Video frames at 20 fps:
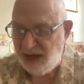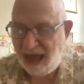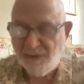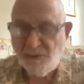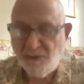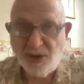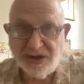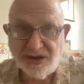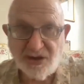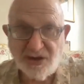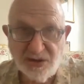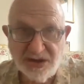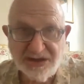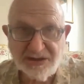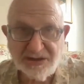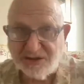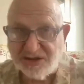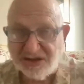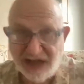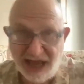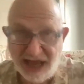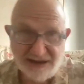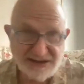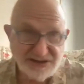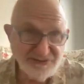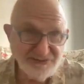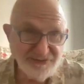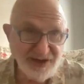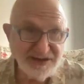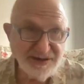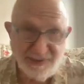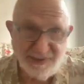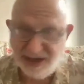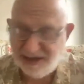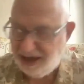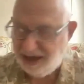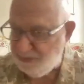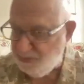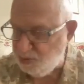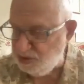And one of the leaders of that is a friend of
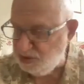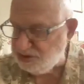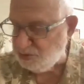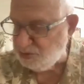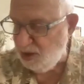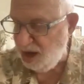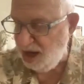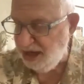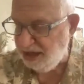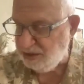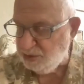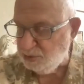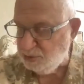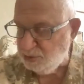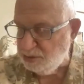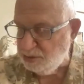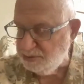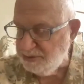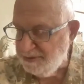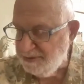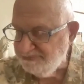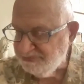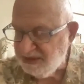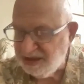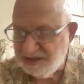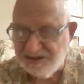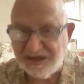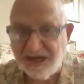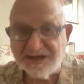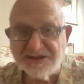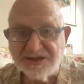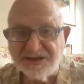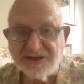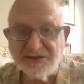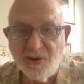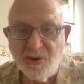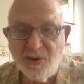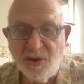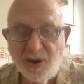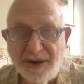mine named Herein, who wrote Sex at
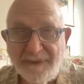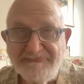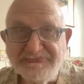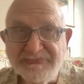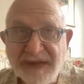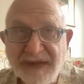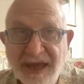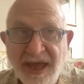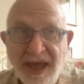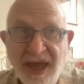Dawn.